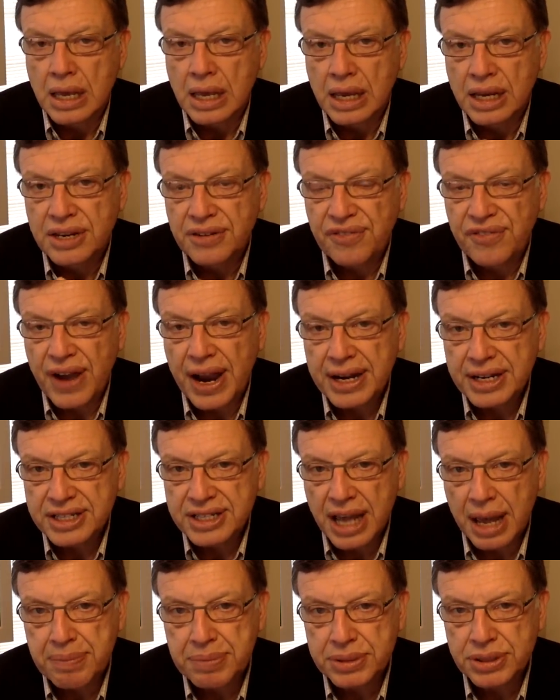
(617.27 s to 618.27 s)
He defined
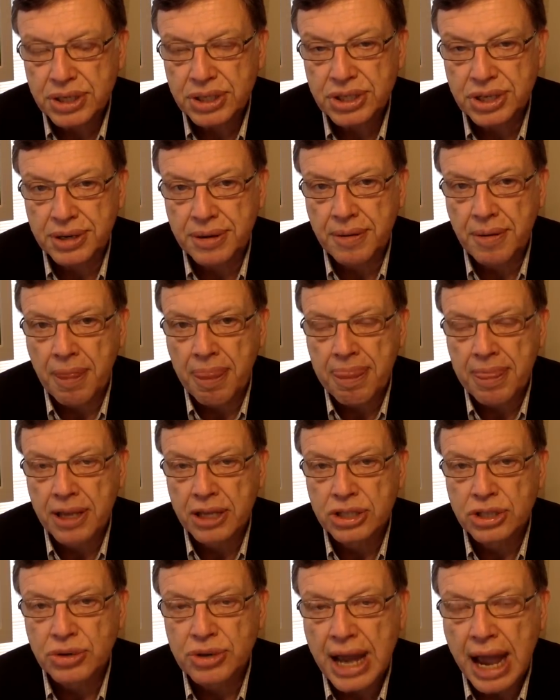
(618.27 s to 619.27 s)
his opposition.
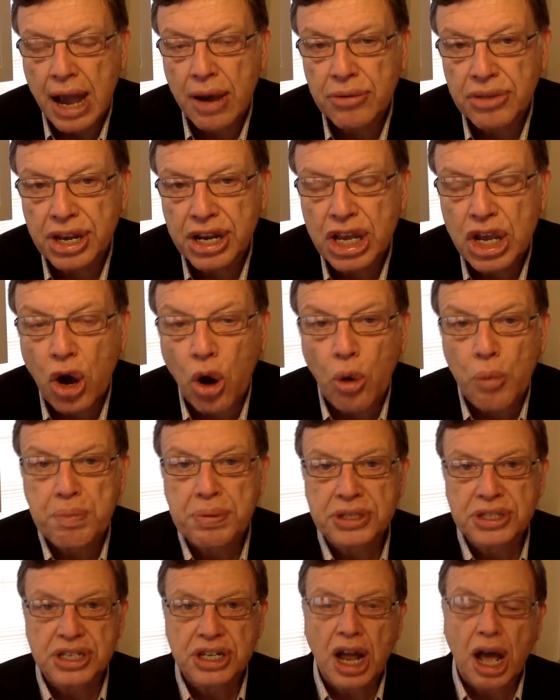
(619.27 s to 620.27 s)
So now that he
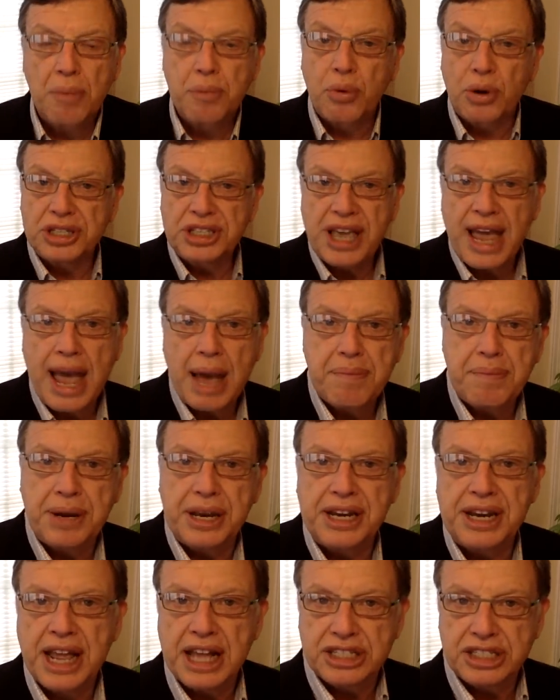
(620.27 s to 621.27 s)
opens it up, what's
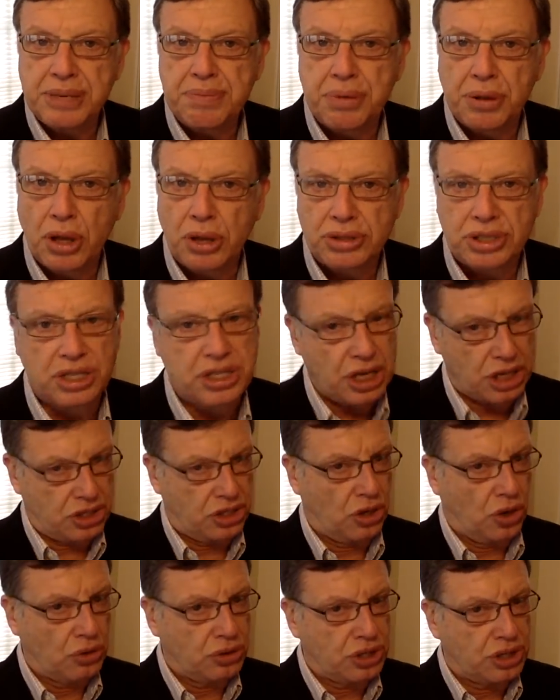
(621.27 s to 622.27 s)
happening? Nancy Pelosi
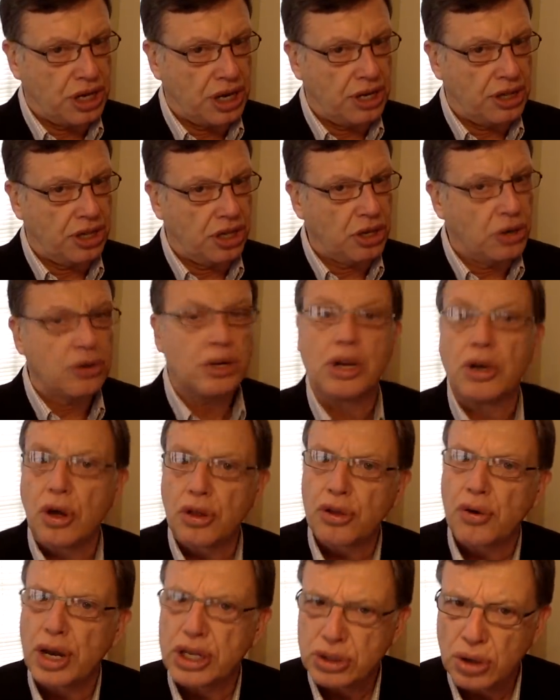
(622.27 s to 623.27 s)
says, no State of the Union.
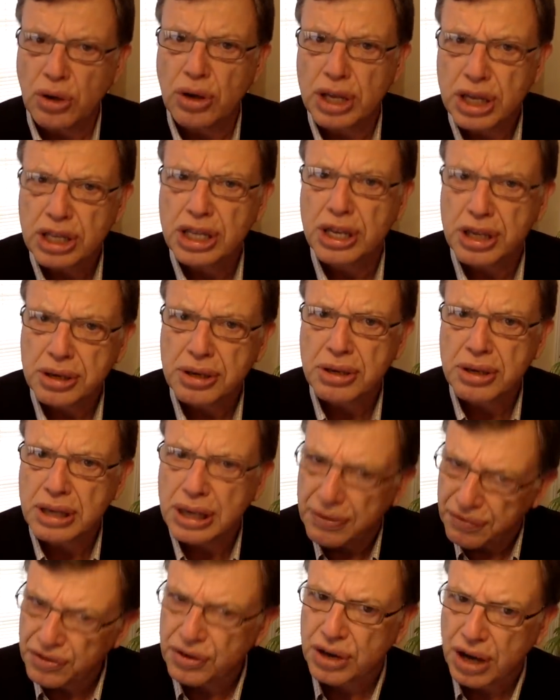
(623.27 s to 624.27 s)
Although I told you,
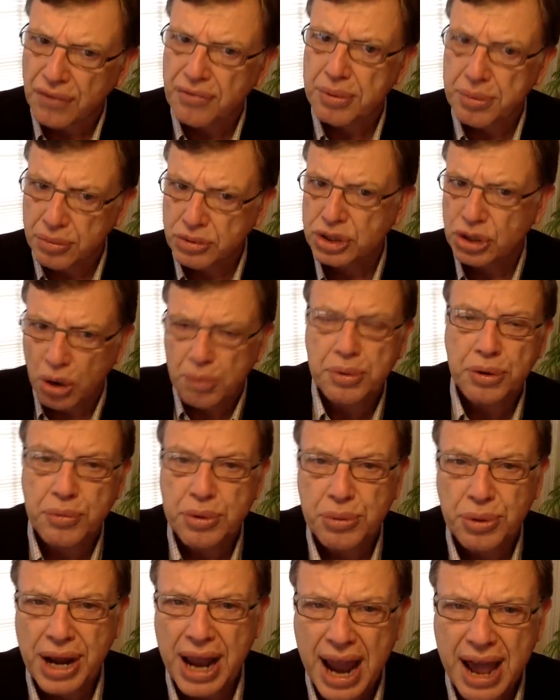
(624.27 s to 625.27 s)
if the government was open,
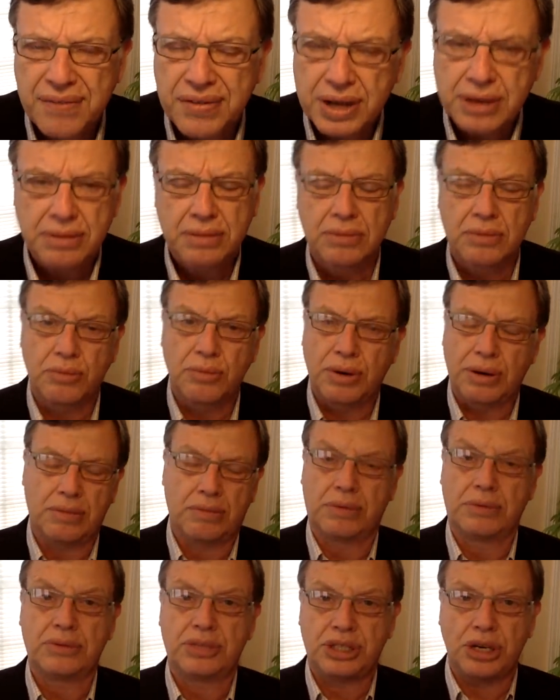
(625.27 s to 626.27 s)
we would have it.
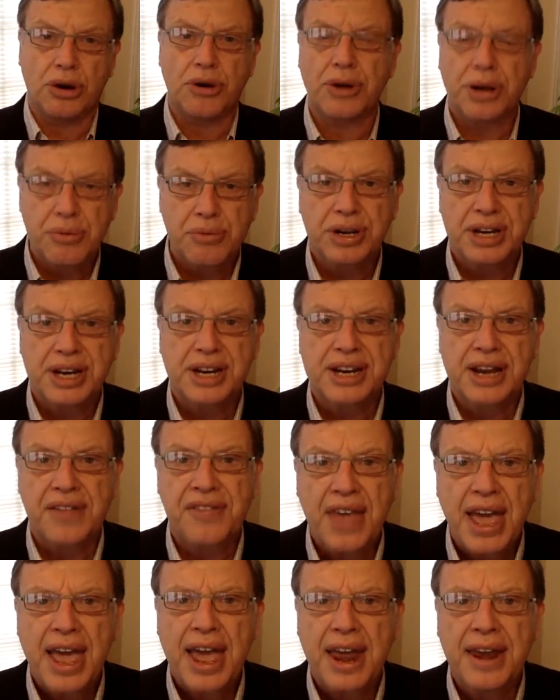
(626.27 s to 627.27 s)
Well, she already reneged
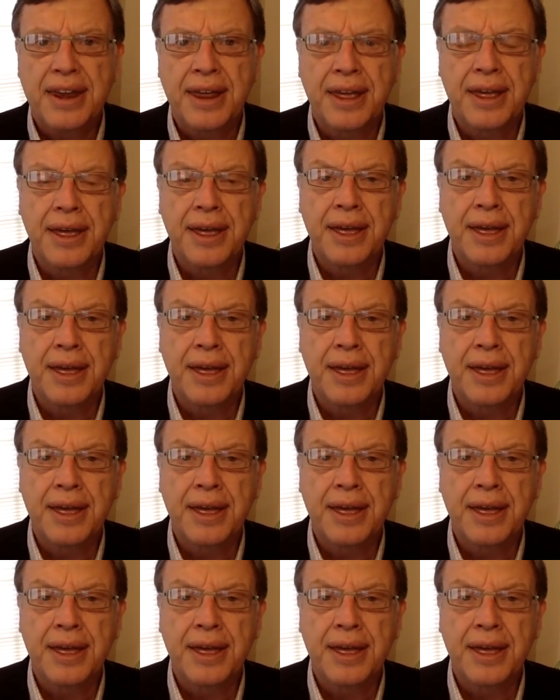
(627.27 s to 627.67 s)
on that.